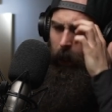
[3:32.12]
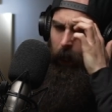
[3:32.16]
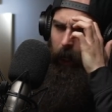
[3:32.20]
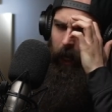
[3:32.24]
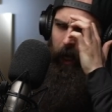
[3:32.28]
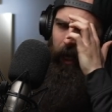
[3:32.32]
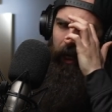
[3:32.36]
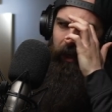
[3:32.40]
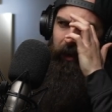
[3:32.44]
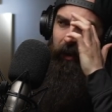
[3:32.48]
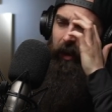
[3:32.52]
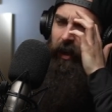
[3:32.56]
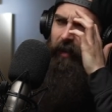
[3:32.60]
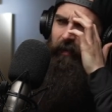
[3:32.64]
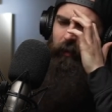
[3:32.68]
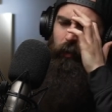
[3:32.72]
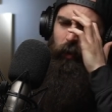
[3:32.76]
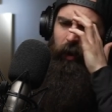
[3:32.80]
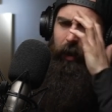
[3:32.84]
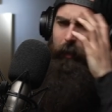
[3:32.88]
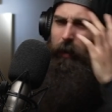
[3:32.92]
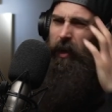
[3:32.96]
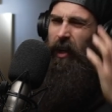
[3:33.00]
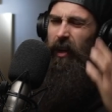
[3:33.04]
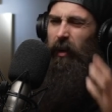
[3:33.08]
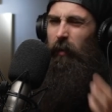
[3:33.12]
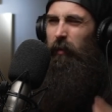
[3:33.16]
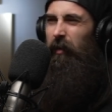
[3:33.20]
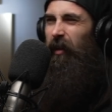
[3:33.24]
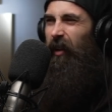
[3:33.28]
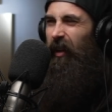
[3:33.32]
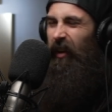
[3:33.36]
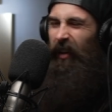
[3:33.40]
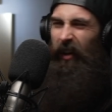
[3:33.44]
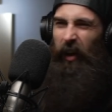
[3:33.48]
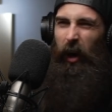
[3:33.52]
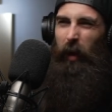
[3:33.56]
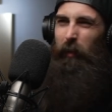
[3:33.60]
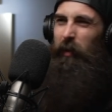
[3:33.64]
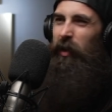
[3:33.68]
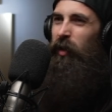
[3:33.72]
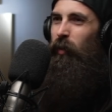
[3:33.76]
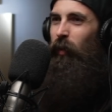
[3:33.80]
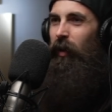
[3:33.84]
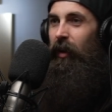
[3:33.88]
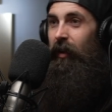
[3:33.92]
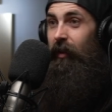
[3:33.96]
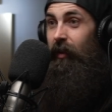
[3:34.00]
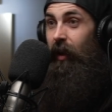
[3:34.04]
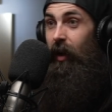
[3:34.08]
And even when I'm eating, I'm thinking it can't be
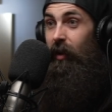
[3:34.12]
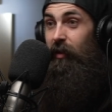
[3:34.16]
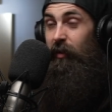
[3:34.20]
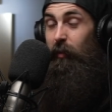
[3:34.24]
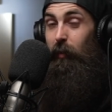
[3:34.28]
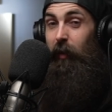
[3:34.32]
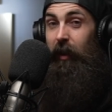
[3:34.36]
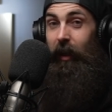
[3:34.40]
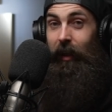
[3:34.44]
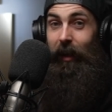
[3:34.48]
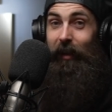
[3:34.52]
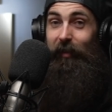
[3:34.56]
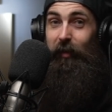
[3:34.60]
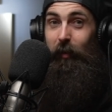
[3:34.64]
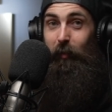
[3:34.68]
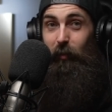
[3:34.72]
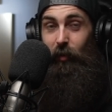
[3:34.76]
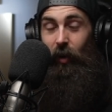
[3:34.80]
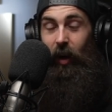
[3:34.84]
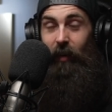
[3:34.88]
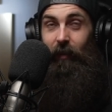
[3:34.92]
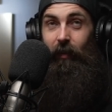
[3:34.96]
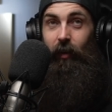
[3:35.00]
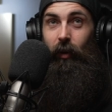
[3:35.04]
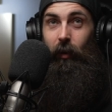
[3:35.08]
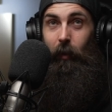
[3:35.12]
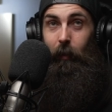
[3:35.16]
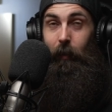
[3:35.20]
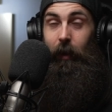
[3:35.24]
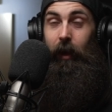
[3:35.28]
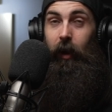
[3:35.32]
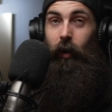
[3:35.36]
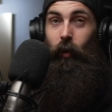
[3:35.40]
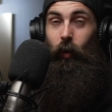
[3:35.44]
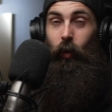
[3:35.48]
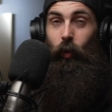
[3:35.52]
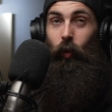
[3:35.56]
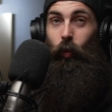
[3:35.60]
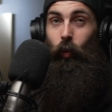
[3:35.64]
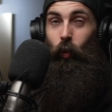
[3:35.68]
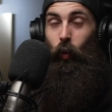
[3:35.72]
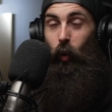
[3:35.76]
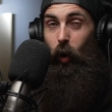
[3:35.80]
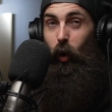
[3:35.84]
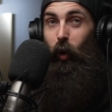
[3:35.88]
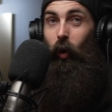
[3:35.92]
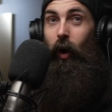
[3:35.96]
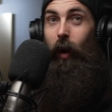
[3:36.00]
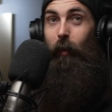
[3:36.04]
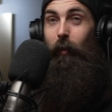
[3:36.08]
twenty thousand. But then as I'm driving home, I'm like,
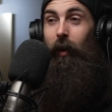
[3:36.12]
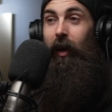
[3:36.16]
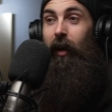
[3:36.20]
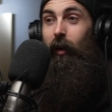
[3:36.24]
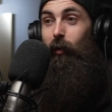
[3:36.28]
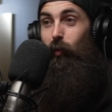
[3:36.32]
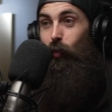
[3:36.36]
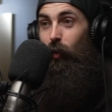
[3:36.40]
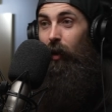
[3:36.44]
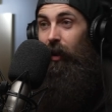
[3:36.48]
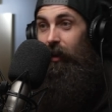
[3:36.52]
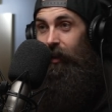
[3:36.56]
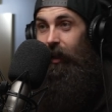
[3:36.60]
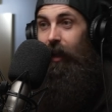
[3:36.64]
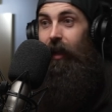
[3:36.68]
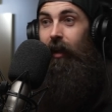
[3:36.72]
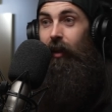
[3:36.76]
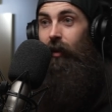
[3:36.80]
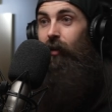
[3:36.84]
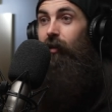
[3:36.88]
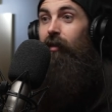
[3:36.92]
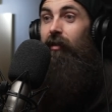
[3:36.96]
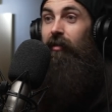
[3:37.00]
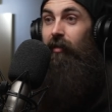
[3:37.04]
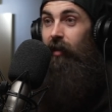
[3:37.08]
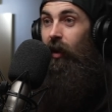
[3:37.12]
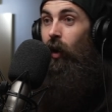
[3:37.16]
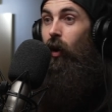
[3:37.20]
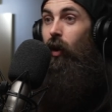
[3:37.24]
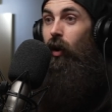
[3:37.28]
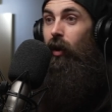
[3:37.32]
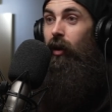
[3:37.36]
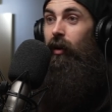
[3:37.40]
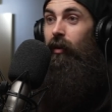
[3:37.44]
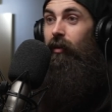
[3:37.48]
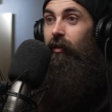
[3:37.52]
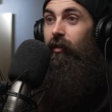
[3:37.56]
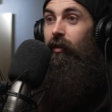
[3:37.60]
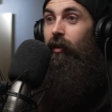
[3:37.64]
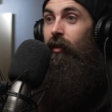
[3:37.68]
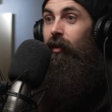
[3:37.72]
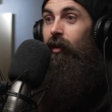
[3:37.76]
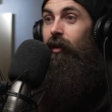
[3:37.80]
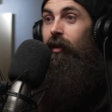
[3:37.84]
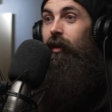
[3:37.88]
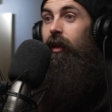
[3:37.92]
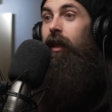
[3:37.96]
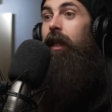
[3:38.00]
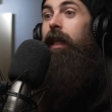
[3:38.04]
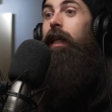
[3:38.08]
whoa, I'm like ridiculously hot.
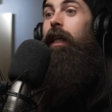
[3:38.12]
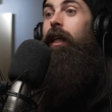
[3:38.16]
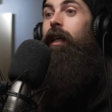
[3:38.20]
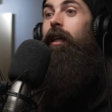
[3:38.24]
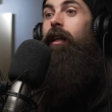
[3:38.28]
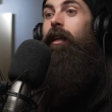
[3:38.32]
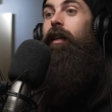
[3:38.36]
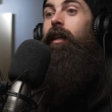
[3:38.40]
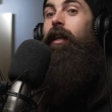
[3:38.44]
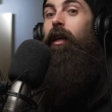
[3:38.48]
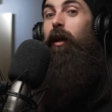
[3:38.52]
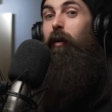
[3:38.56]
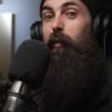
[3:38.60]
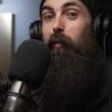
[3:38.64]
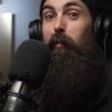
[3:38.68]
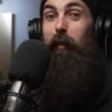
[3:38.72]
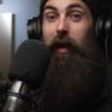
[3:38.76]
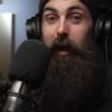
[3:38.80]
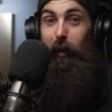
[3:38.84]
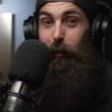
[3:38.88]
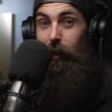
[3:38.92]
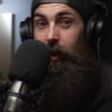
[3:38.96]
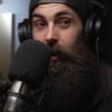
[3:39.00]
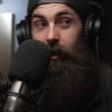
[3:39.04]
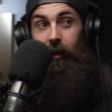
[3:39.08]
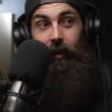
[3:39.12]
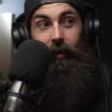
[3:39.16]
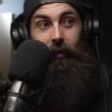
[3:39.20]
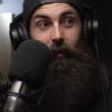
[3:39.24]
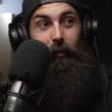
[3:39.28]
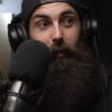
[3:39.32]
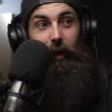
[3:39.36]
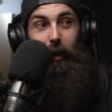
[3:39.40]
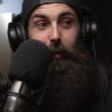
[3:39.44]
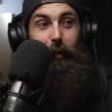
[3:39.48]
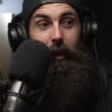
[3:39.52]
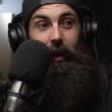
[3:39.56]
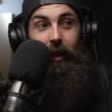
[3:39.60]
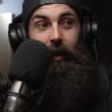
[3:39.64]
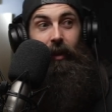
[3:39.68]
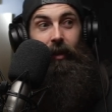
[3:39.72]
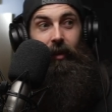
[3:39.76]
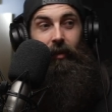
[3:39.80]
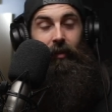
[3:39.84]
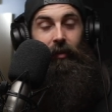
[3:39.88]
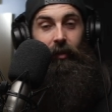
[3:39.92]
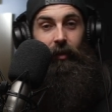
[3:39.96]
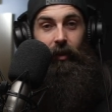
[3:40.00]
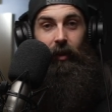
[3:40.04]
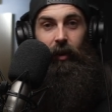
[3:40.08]
So Maybe, maybe it
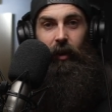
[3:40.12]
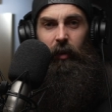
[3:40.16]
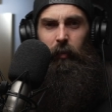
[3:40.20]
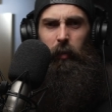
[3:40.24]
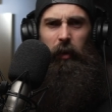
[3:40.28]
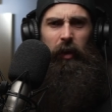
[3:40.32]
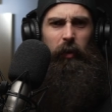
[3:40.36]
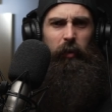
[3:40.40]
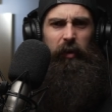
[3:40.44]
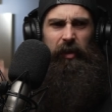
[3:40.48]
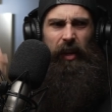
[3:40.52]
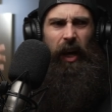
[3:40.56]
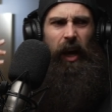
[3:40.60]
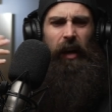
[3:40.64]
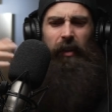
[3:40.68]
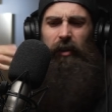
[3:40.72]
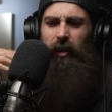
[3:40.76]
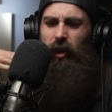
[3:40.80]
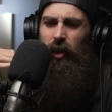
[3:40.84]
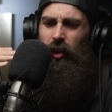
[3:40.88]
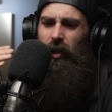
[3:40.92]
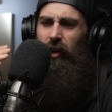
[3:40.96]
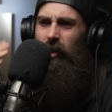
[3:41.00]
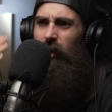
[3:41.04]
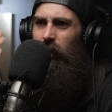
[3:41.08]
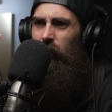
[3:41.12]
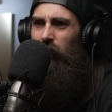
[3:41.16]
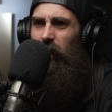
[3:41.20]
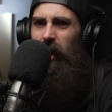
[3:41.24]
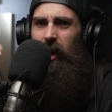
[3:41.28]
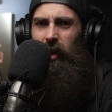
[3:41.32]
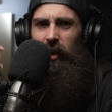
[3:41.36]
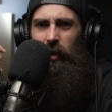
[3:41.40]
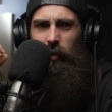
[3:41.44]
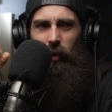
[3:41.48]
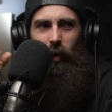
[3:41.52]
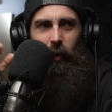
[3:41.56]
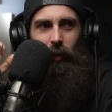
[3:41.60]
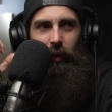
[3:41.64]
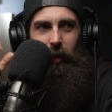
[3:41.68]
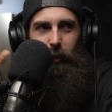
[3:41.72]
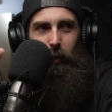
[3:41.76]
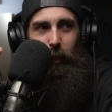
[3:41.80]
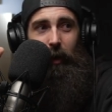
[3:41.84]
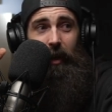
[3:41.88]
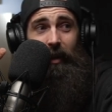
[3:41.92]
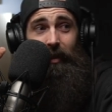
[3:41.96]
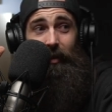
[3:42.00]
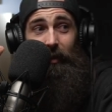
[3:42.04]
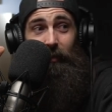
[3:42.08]
is, you know. But there was that and the, sh the shake as well with a
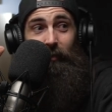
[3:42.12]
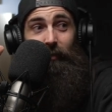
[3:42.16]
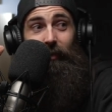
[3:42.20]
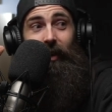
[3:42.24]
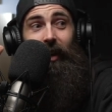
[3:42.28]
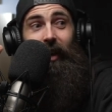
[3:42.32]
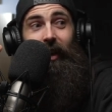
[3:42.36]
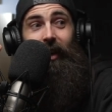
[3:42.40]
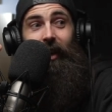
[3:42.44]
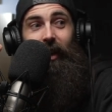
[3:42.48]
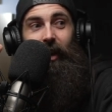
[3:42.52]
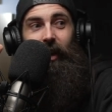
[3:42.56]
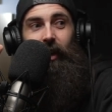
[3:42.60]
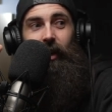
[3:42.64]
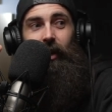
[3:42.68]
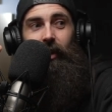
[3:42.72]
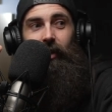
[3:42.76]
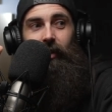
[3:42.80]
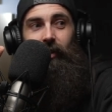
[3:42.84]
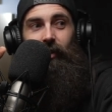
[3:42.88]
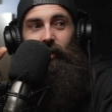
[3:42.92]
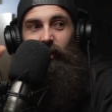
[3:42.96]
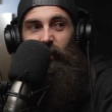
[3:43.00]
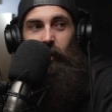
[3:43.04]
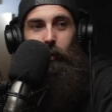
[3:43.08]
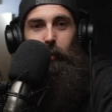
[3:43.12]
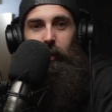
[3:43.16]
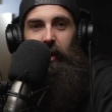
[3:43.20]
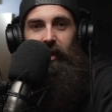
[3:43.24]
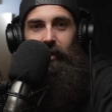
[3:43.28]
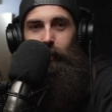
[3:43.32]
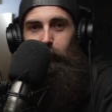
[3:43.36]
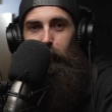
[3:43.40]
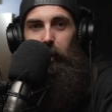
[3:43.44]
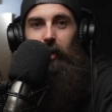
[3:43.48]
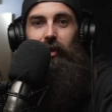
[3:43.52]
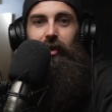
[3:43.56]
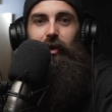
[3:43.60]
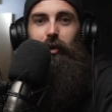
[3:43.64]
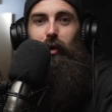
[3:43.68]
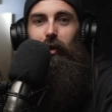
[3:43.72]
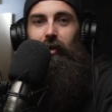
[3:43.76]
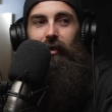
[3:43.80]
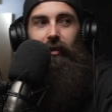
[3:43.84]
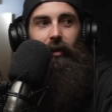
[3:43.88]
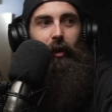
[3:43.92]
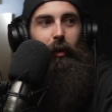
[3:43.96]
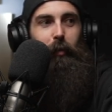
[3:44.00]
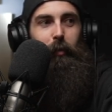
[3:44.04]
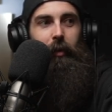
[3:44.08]
piece of Boy. just a piece of butter on
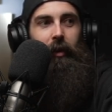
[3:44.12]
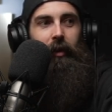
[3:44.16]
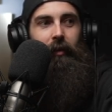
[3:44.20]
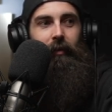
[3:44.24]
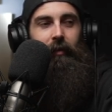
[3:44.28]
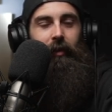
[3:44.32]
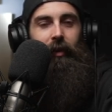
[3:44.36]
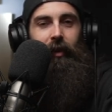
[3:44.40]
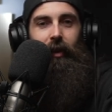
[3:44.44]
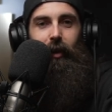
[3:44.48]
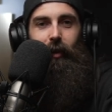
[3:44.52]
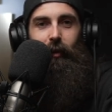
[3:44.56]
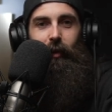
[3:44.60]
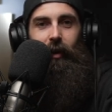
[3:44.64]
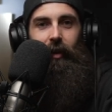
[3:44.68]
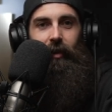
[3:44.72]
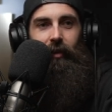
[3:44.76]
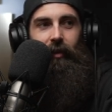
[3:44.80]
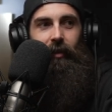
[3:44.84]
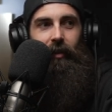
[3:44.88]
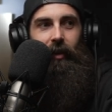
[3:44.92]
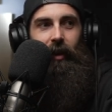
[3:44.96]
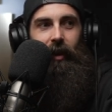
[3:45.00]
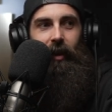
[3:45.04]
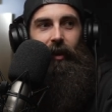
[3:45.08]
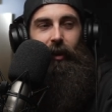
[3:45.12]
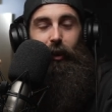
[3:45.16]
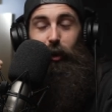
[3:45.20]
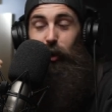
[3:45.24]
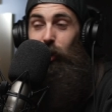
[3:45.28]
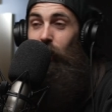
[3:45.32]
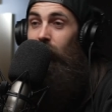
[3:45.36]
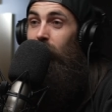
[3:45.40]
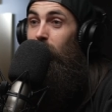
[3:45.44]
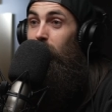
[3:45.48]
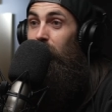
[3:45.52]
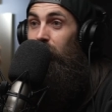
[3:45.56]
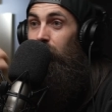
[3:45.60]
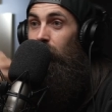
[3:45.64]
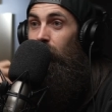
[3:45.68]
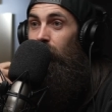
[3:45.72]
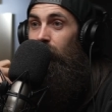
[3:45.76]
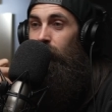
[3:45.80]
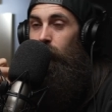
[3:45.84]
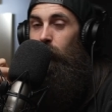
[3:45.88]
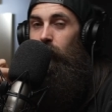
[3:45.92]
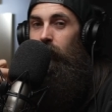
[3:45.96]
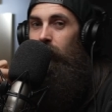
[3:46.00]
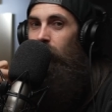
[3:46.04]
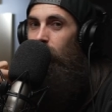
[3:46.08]
top for no reason. The Jello shot
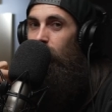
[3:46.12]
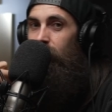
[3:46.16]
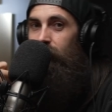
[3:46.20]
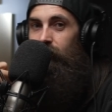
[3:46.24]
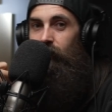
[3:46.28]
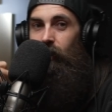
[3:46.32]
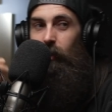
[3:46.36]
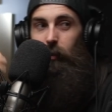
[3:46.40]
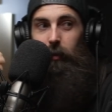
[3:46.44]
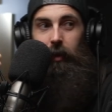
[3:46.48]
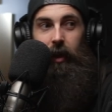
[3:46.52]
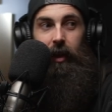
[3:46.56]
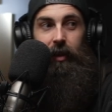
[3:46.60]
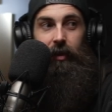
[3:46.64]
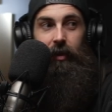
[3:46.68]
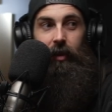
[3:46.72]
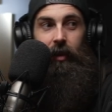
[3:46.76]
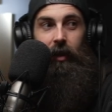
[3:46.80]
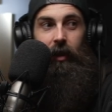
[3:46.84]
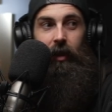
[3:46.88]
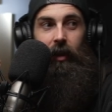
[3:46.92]
as well. That was not pleasant.